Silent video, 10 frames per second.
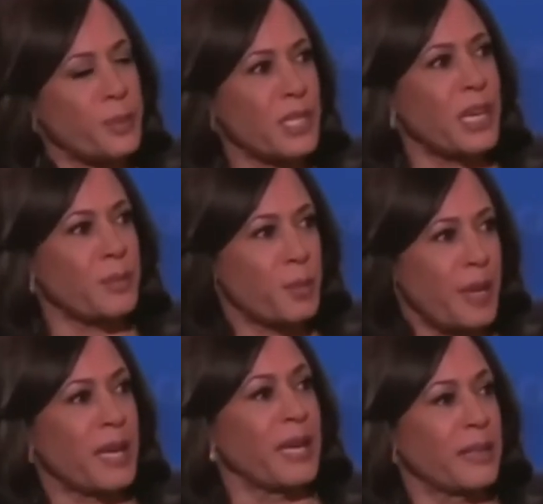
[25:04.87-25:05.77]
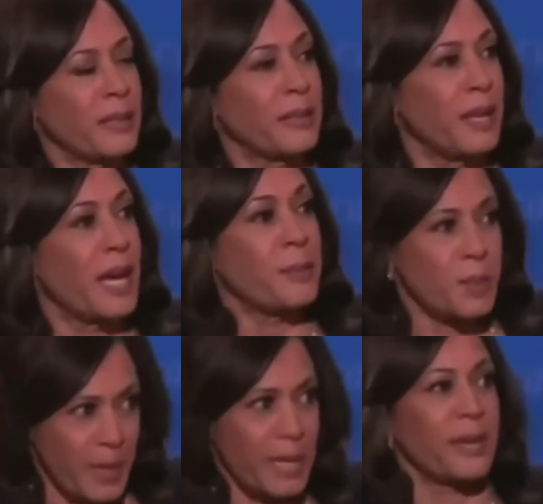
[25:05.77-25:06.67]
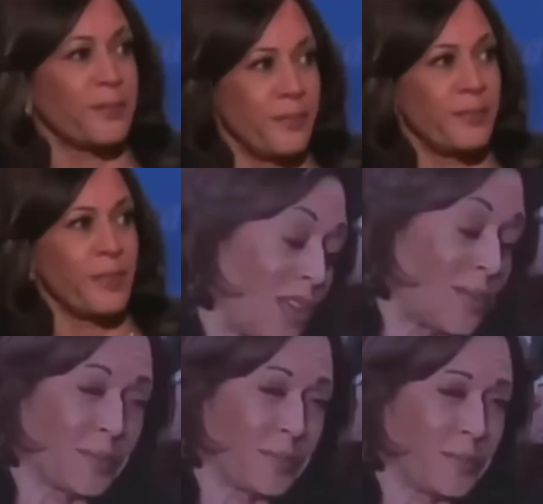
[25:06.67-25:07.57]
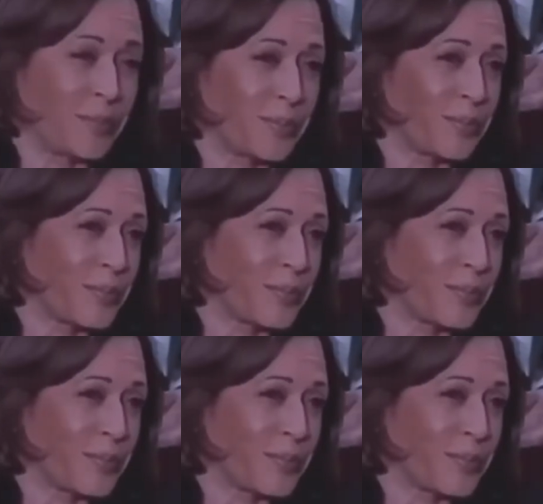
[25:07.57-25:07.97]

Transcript: and spoil their goods because of the lack of